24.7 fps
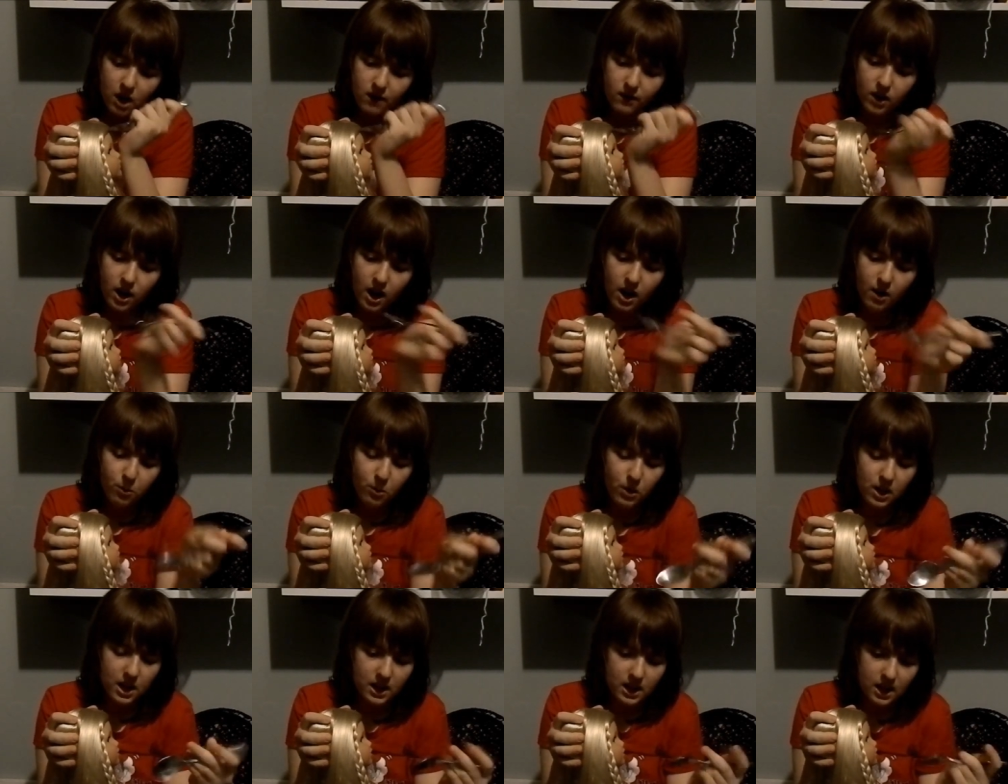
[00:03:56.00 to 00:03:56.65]
of her
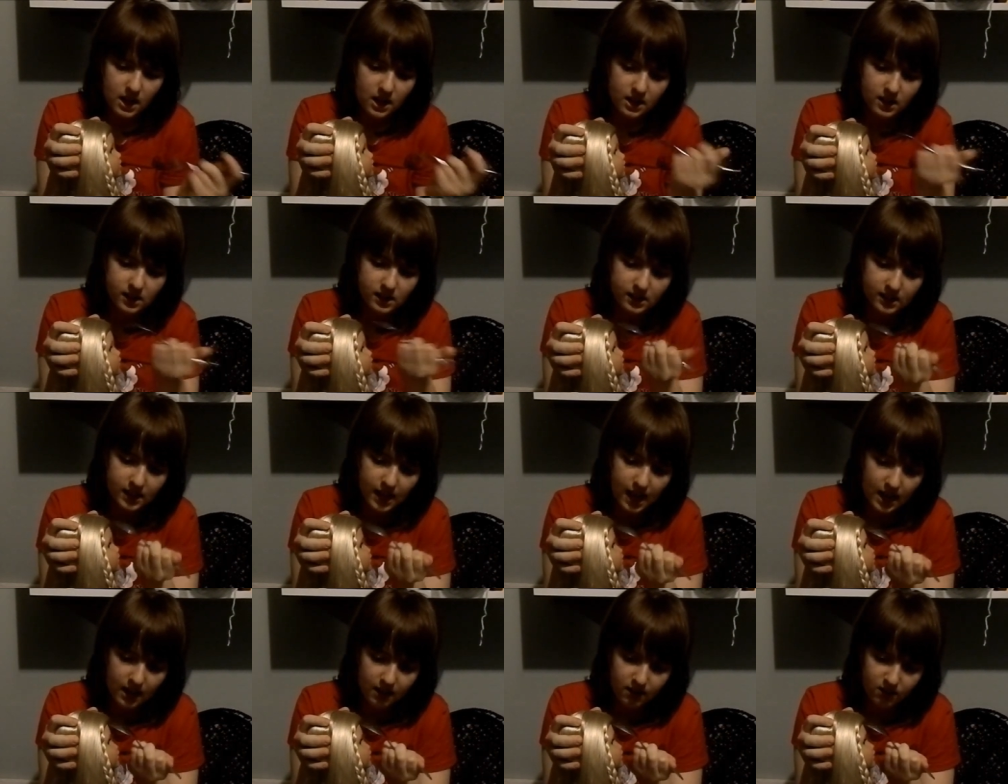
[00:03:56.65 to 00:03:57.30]
wig is
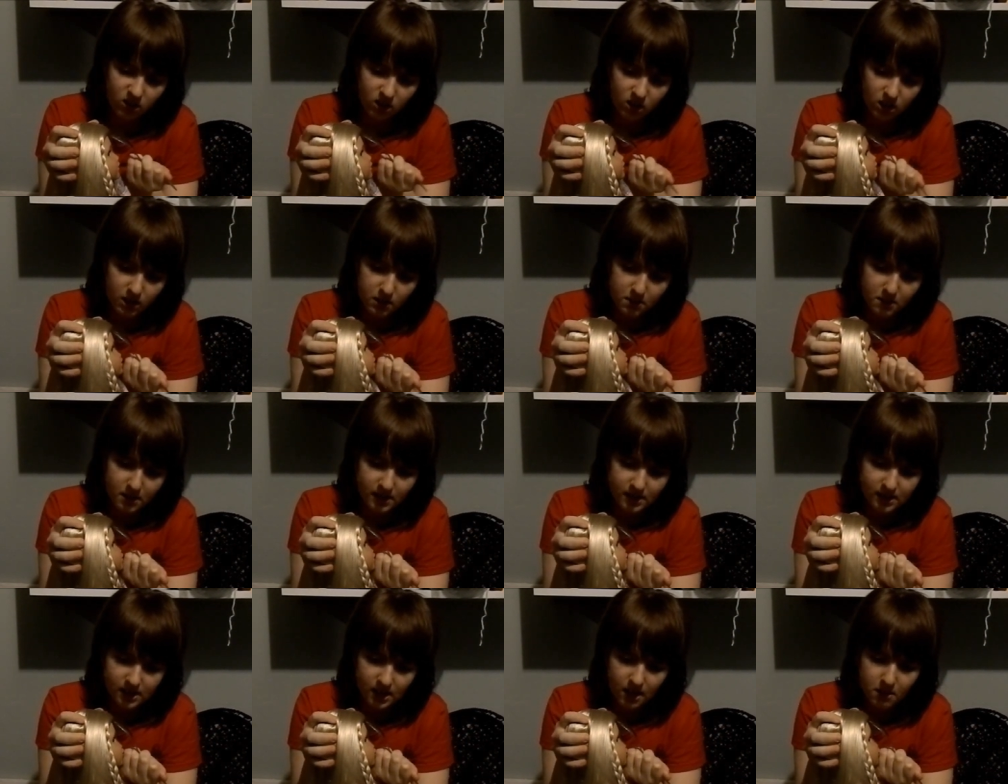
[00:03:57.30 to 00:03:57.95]
kind of already
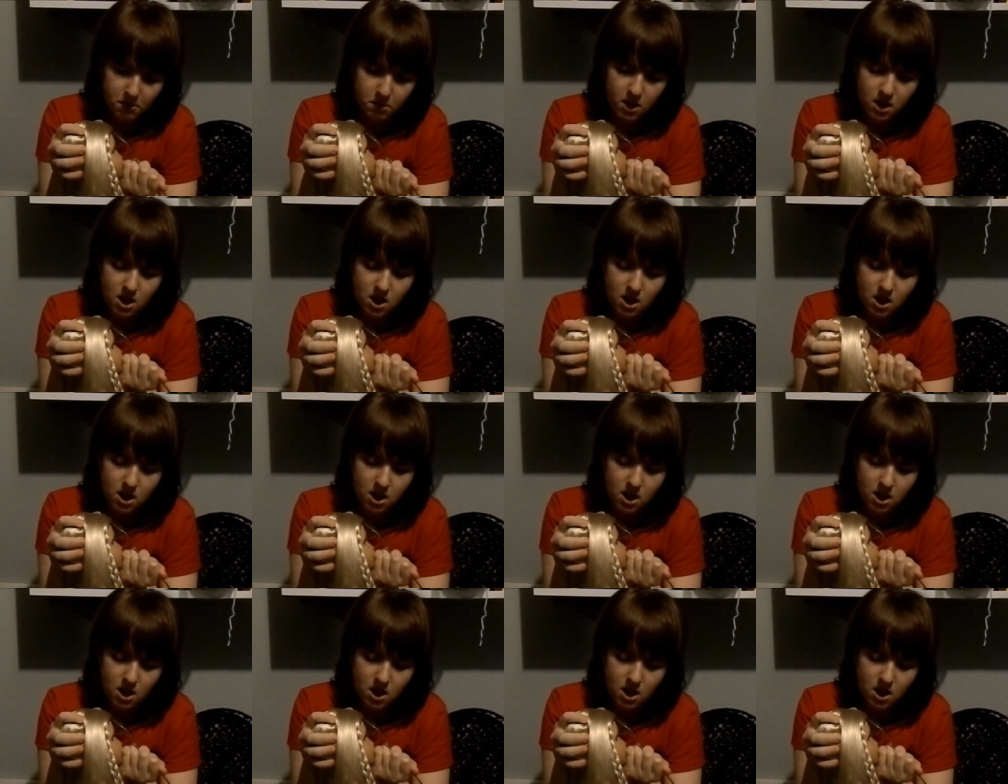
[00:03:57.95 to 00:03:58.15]
messed up,